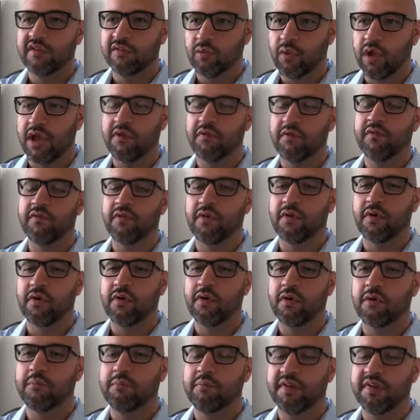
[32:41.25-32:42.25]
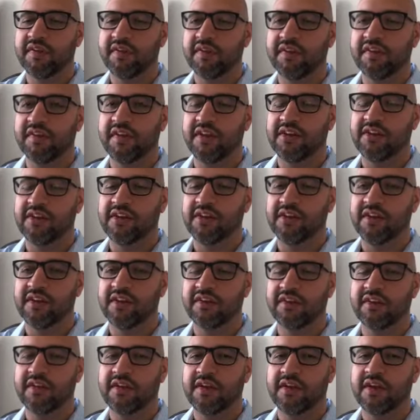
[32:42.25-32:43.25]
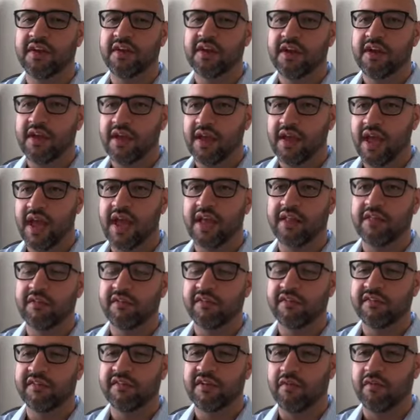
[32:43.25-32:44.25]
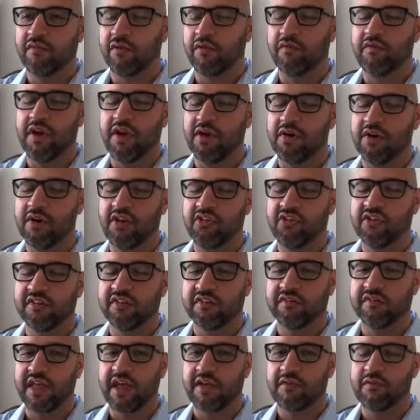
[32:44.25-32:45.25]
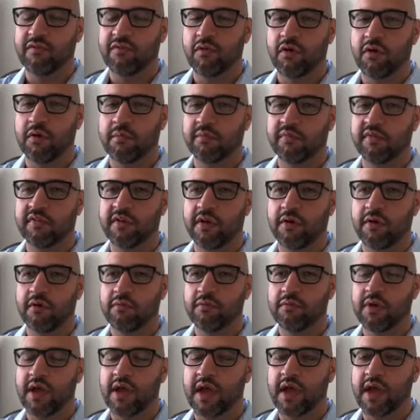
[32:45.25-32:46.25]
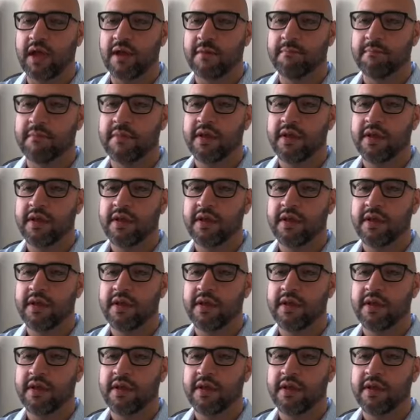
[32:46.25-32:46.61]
there's one for business entities, and there's several variations of that form. So